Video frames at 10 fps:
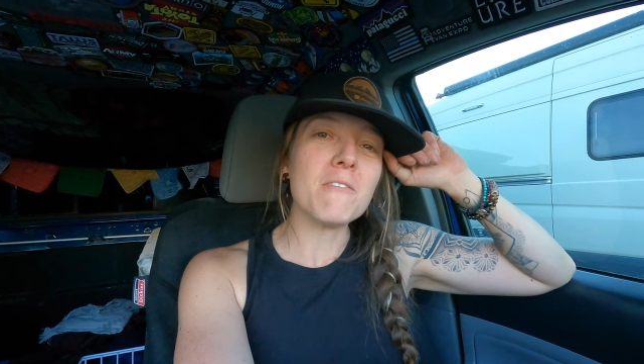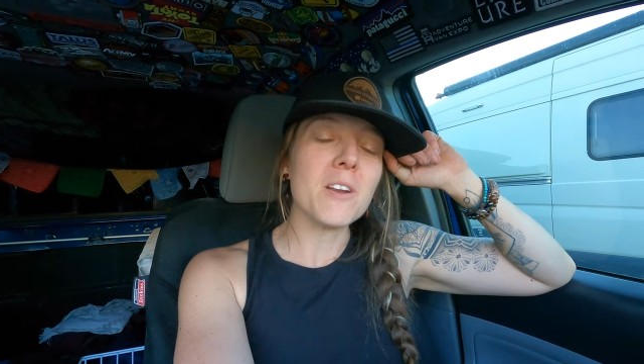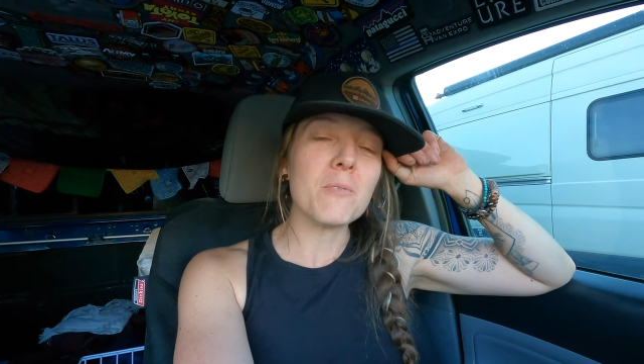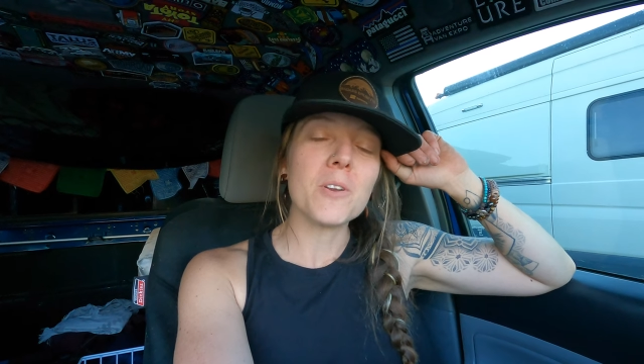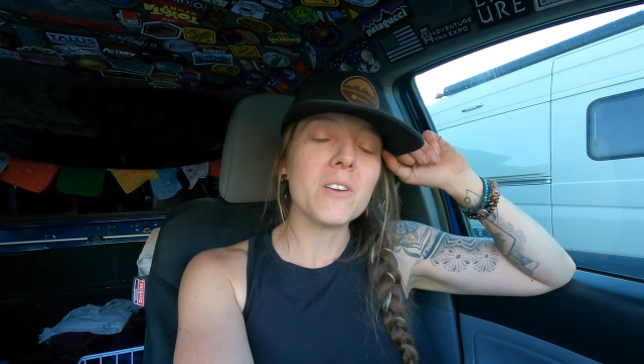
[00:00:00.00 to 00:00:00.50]
and
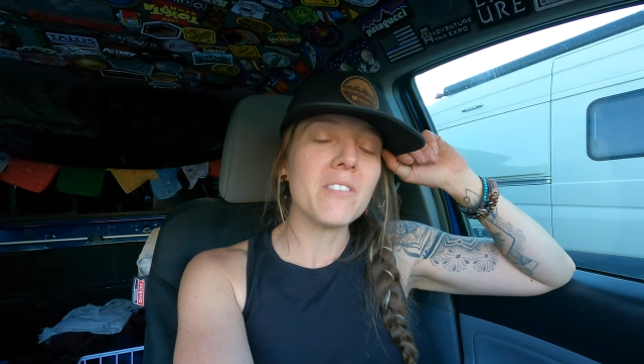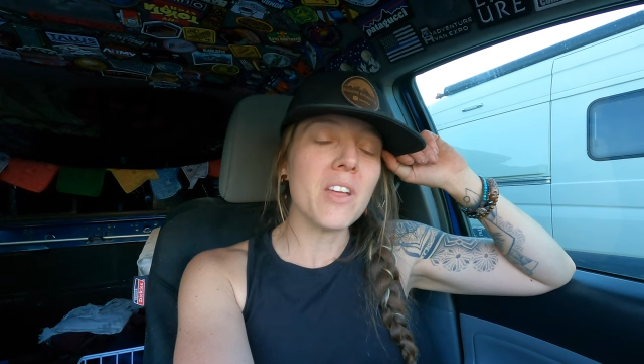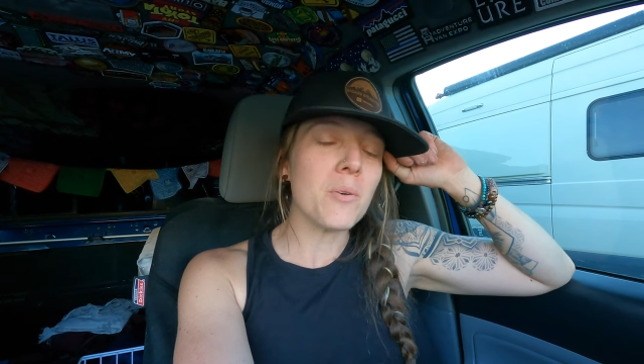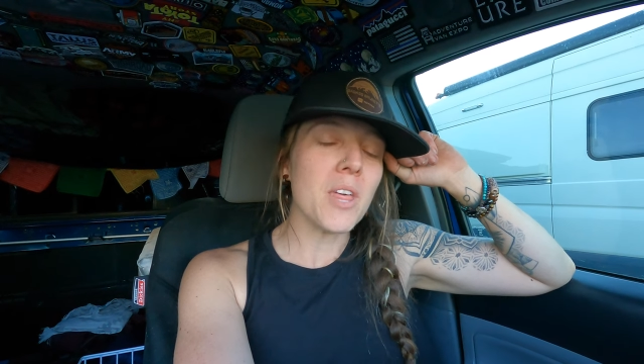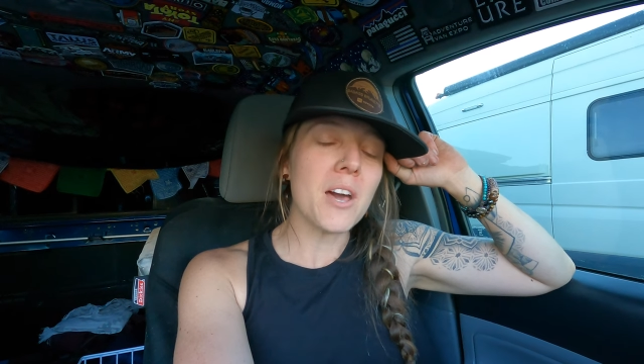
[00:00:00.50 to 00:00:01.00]
I couldn't have
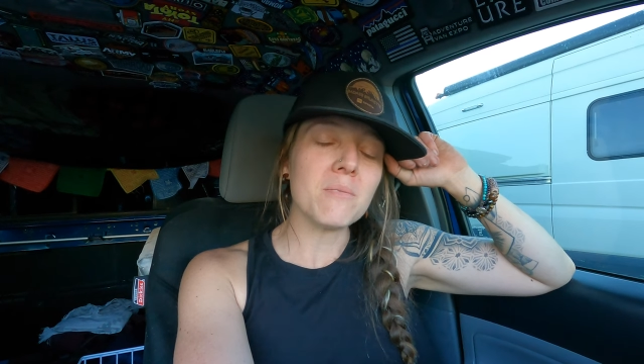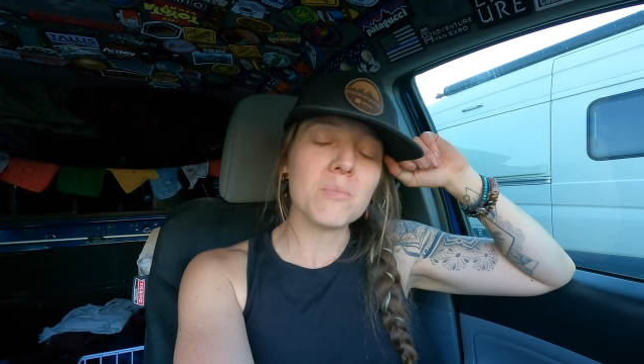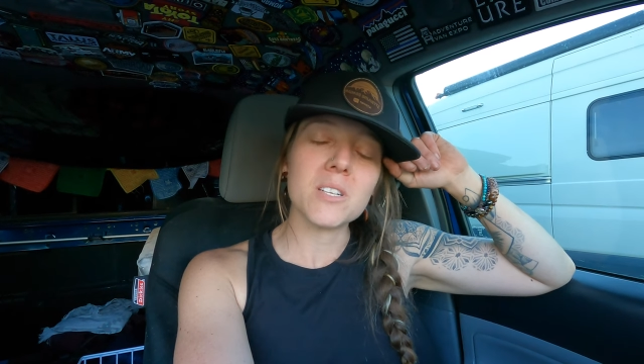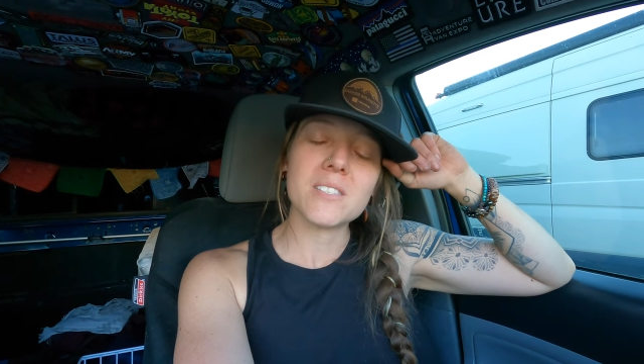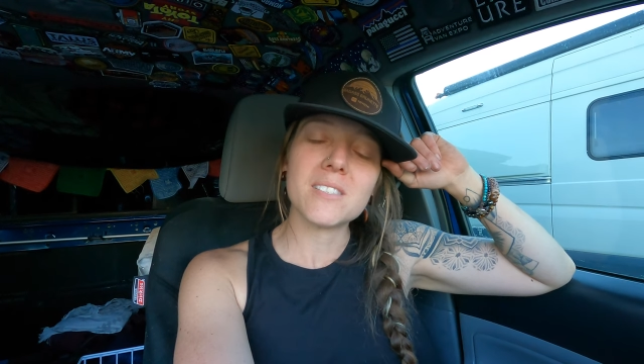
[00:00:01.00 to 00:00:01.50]
done it without him
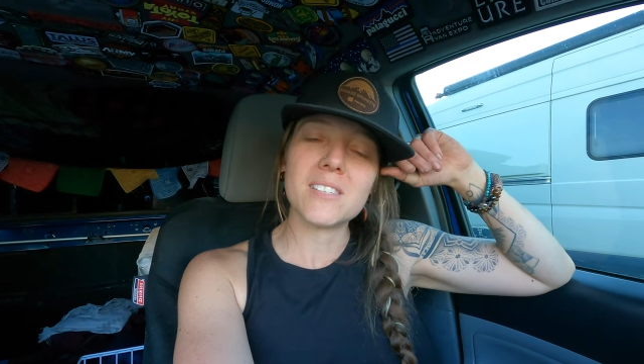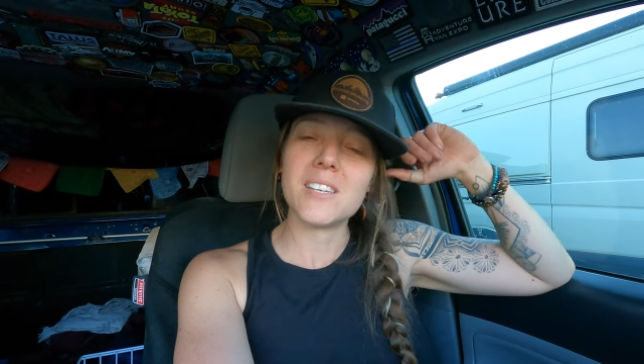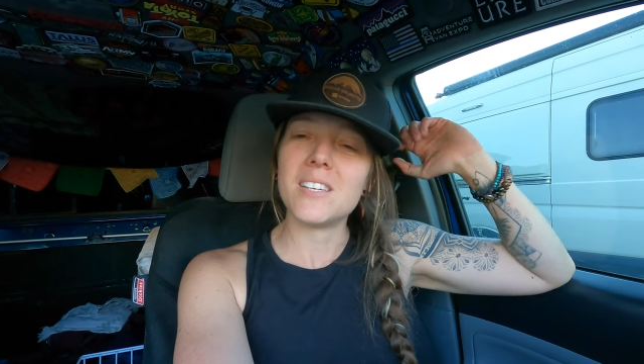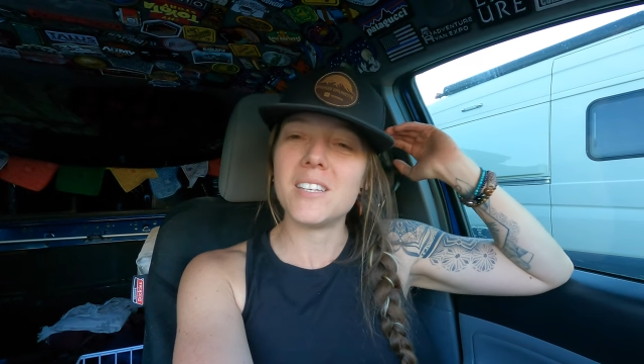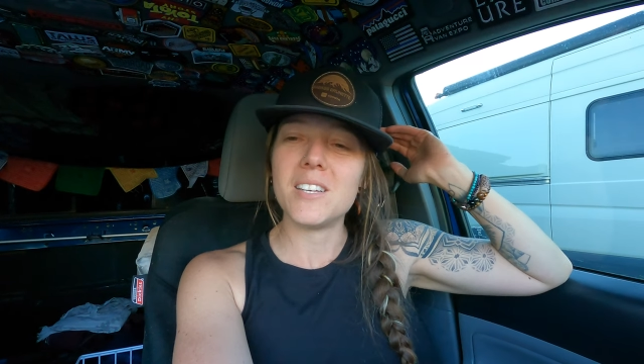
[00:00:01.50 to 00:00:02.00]
because
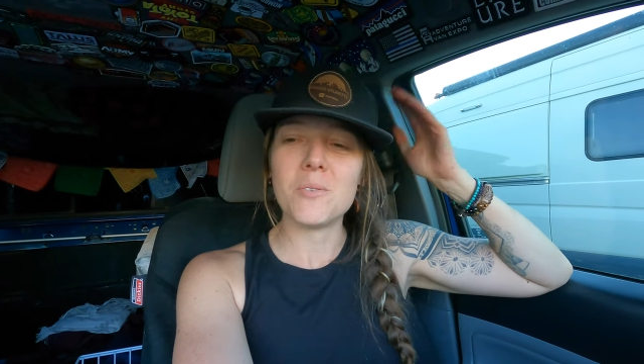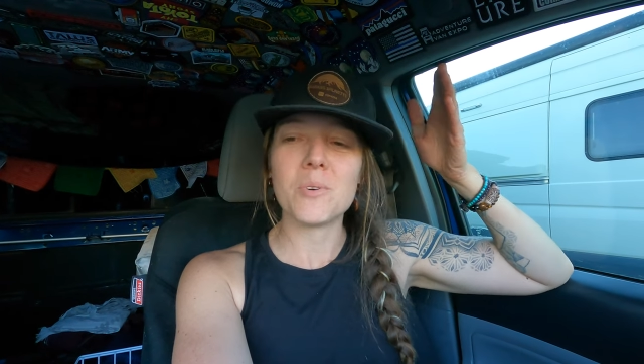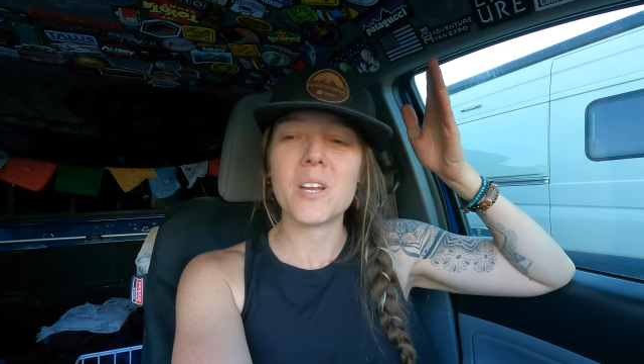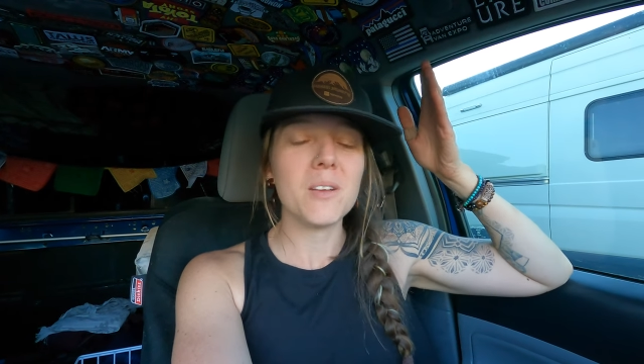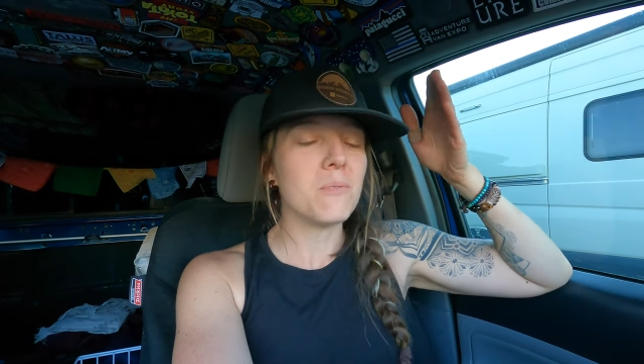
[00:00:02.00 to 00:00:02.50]
he knew
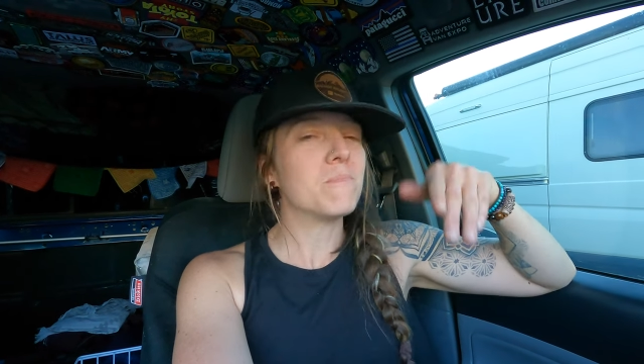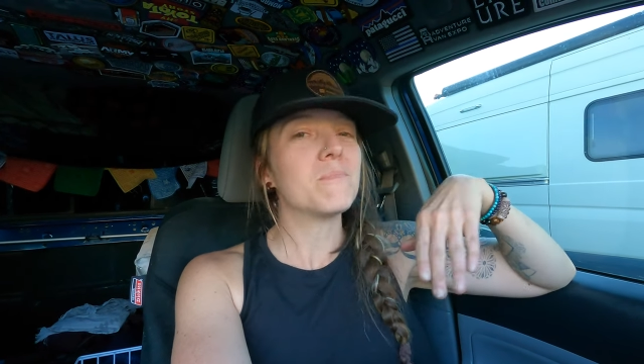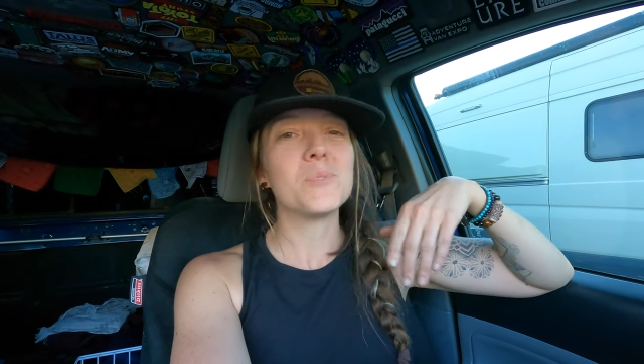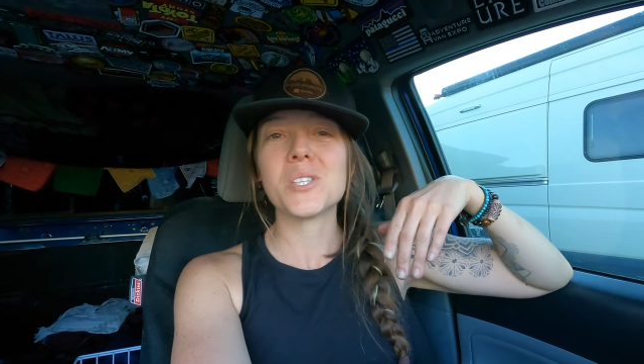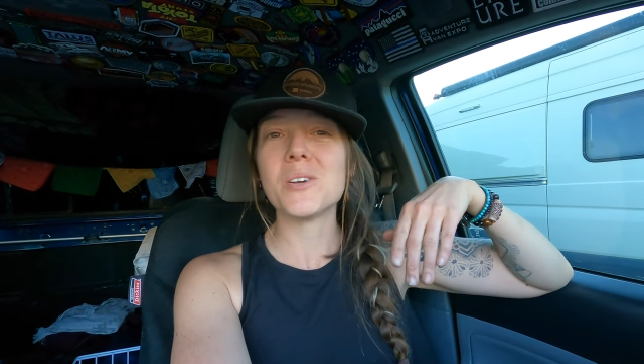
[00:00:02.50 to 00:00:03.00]
what he
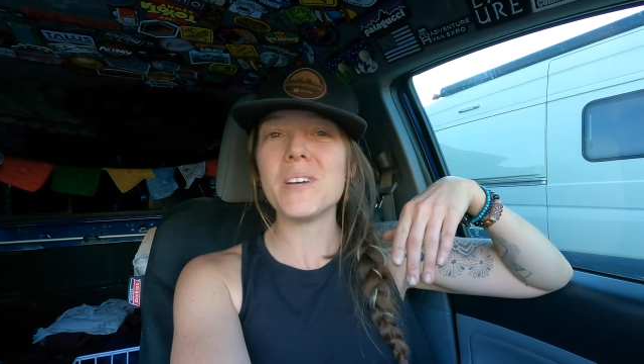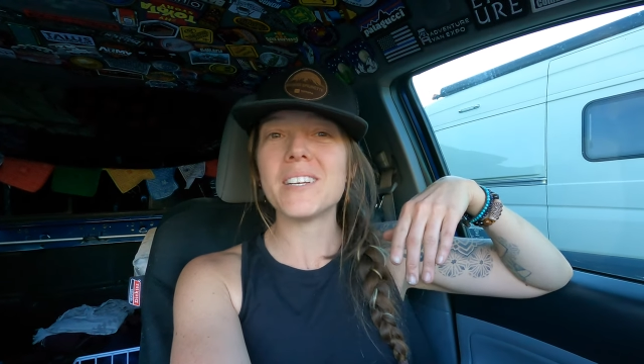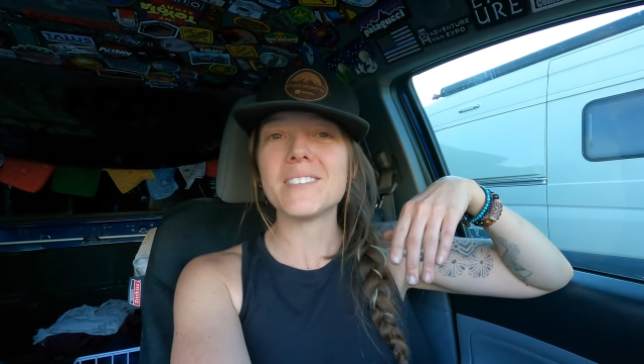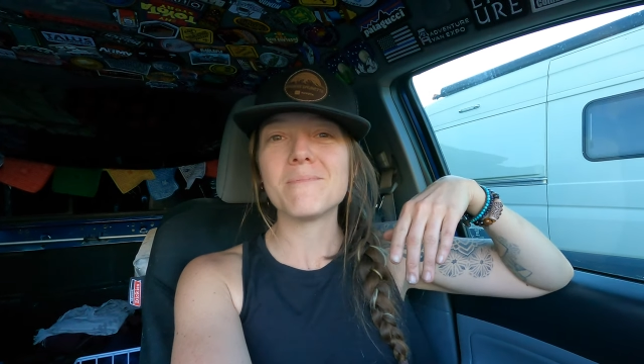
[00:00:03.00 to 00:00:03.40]
was doing.